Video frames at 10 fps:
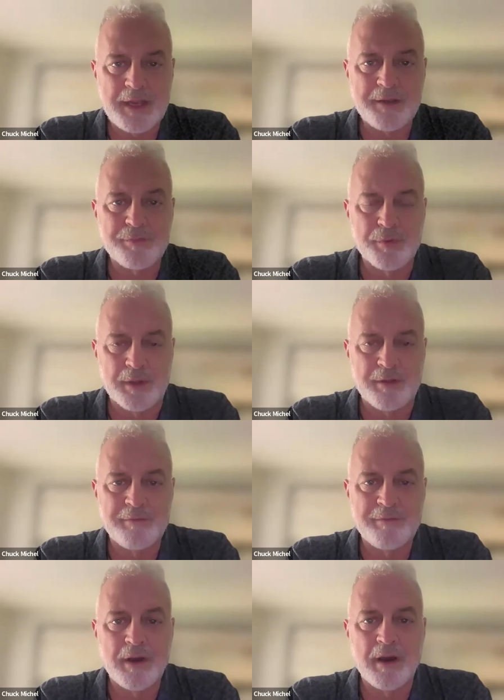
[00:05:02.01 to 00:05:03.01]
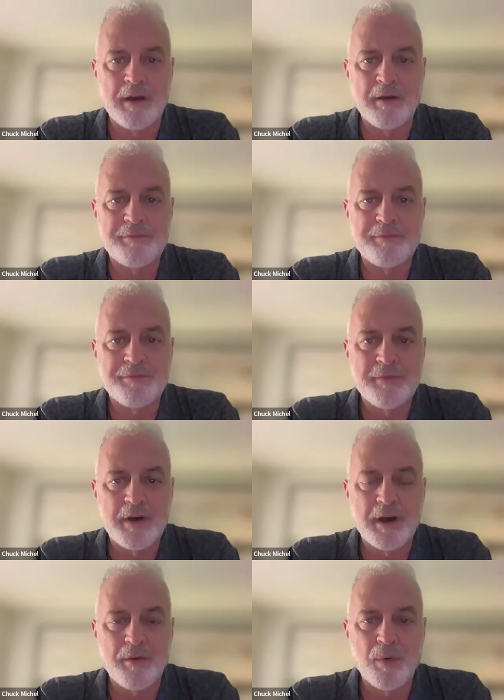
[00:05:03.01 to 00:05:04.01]
latest ruling uh,
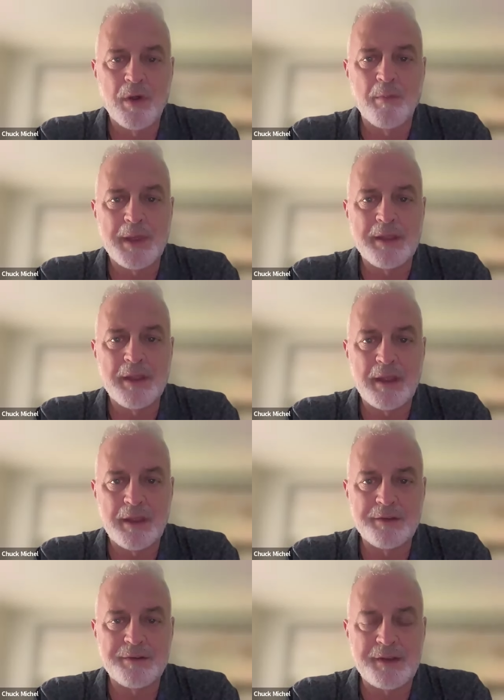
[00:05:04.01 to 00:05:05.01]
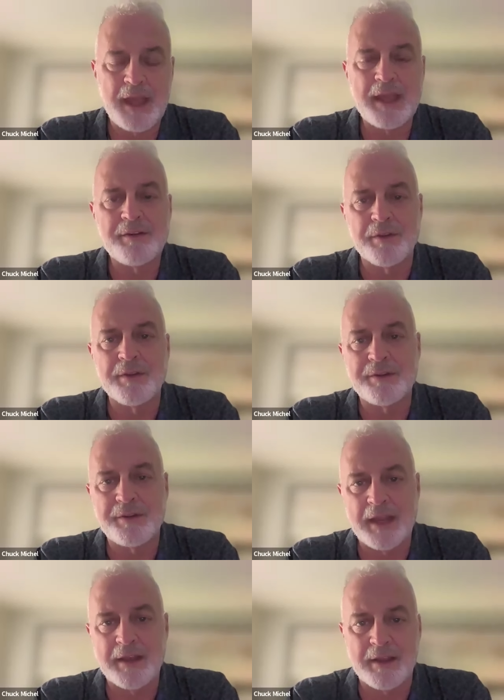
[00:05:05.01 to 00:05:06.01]
uh, will be is stayed so the
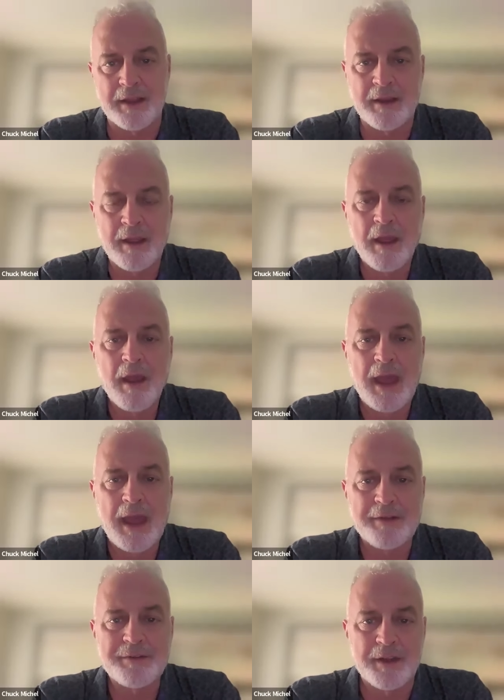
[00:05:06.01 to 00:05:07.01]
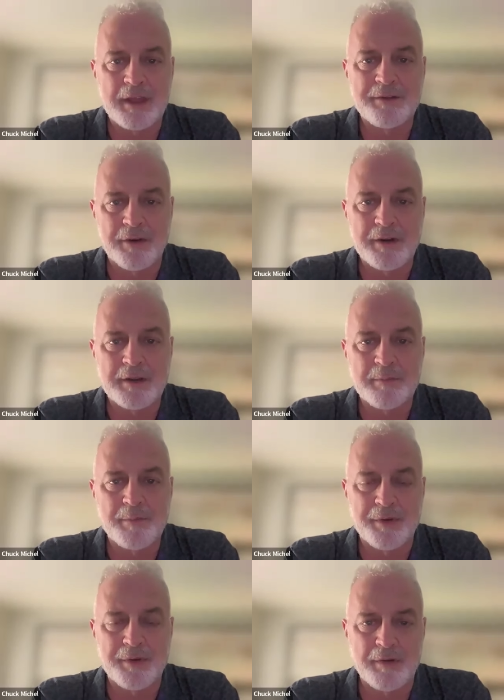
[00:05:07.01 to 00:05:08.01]
state can ask the Ninth Circuit to
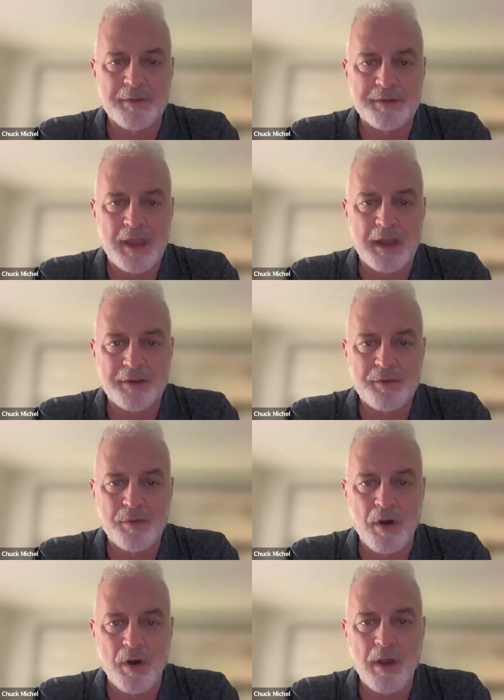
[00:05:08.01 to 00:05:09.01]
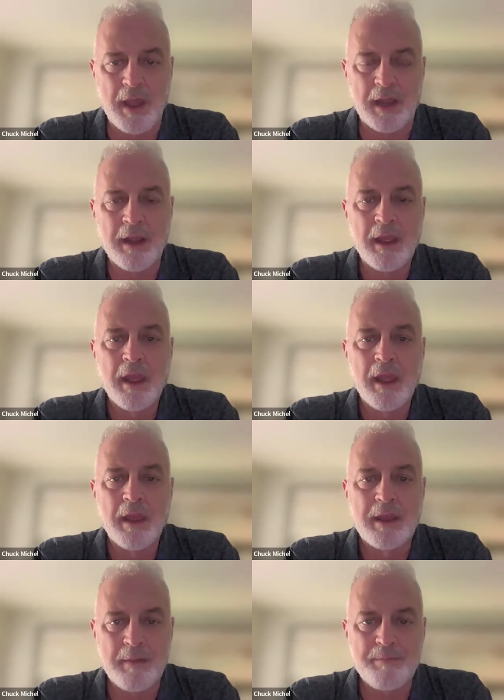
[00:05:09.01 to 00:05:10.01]
preserve the status quo and
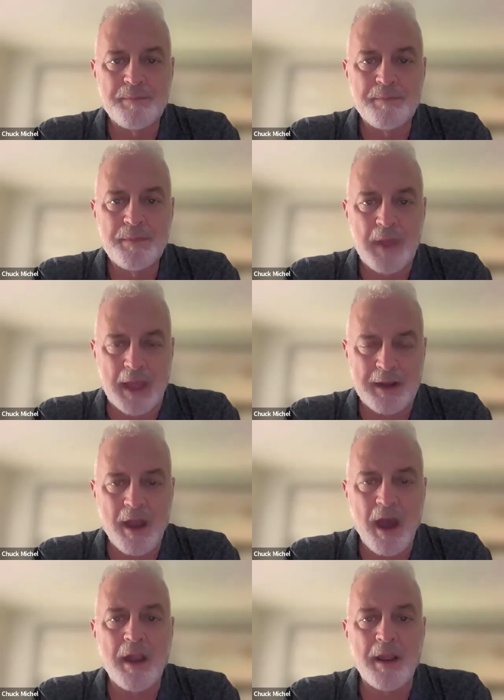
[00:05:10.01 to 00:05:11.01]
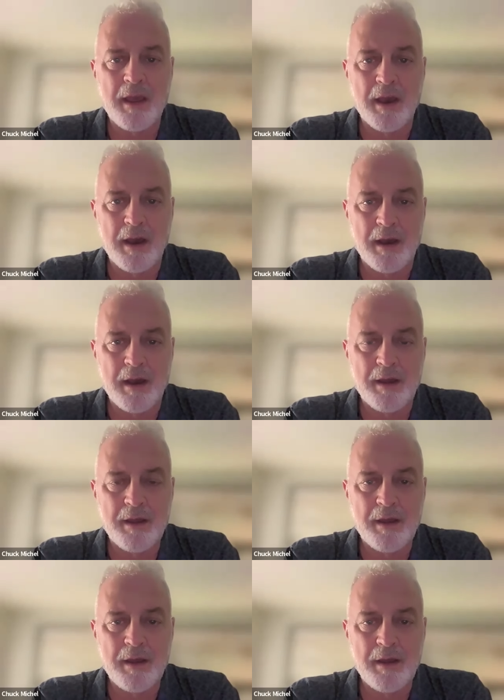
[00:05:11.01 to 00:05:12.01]
keep and not uh,
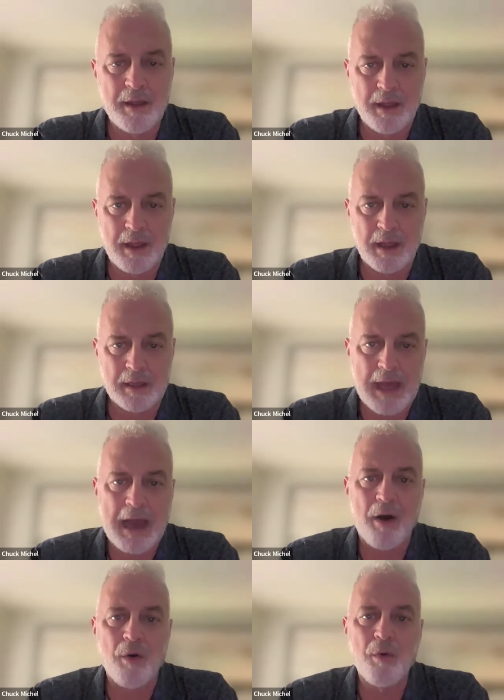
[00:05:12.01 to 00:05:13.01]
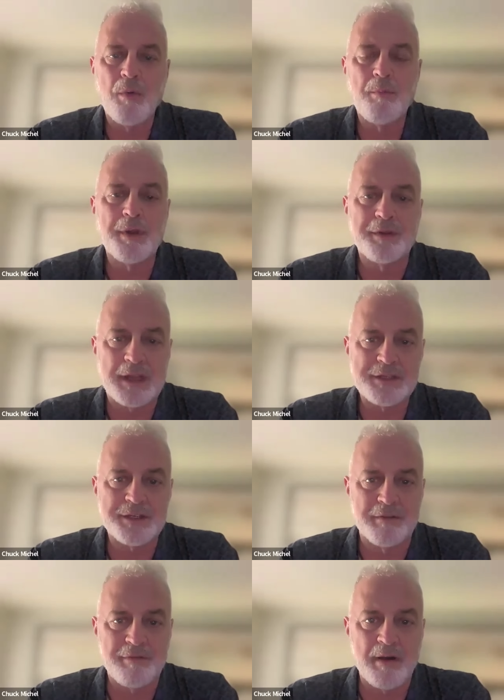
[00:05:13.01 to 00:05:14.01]
allow
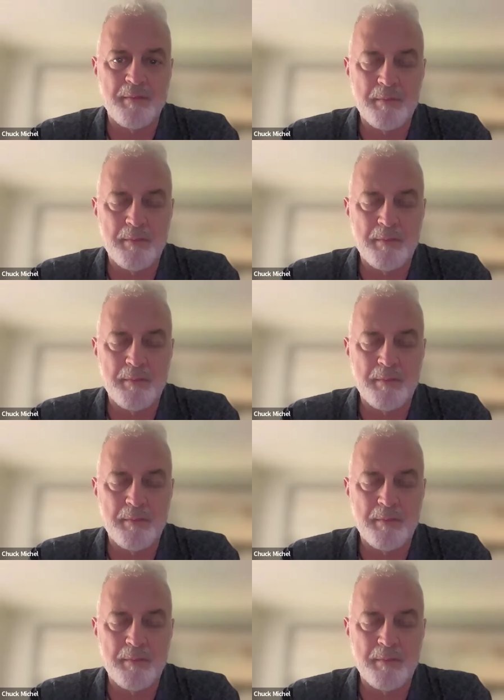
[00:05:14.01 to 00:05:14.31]
possession of